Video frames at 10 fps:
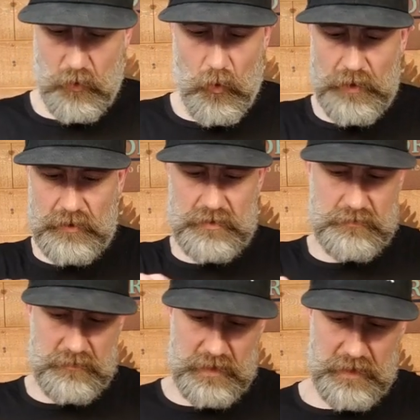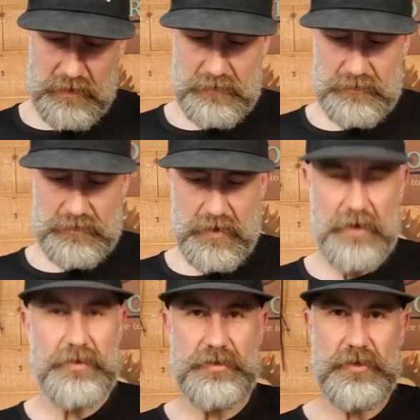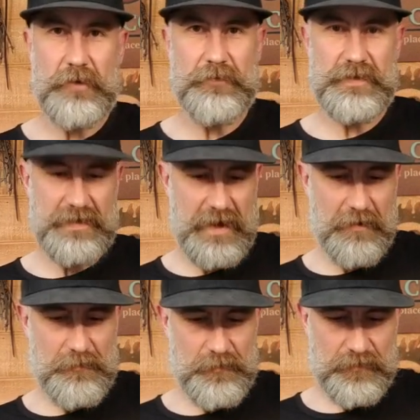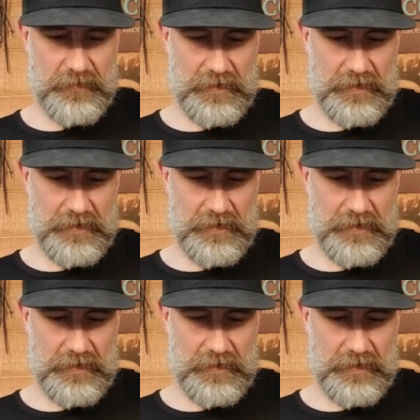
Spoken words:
there's oils on the surface now,